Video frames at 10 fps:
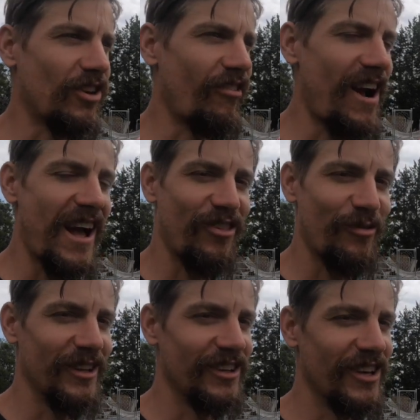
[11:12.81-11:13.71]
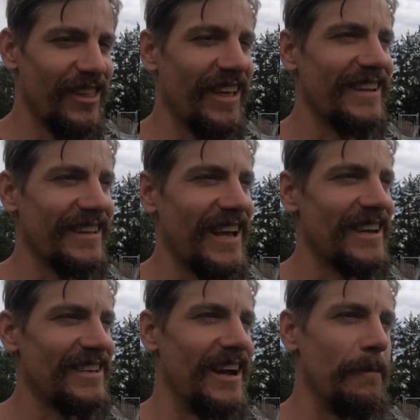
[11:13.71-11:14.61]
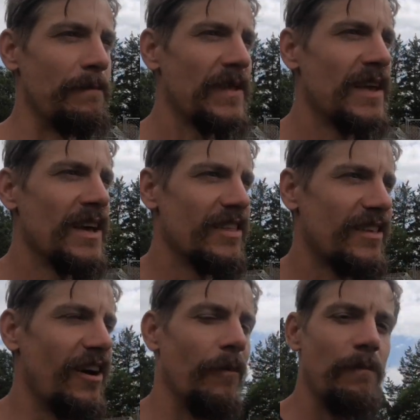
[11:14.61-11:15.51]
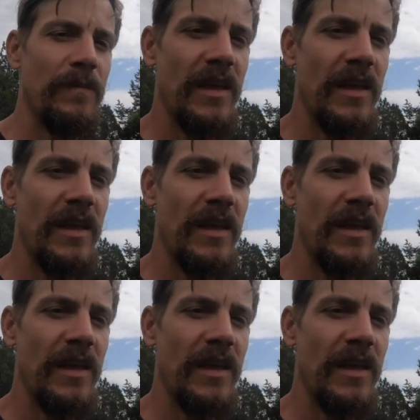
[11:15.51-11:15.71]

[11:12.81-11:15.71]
the grass really looks like at that time. So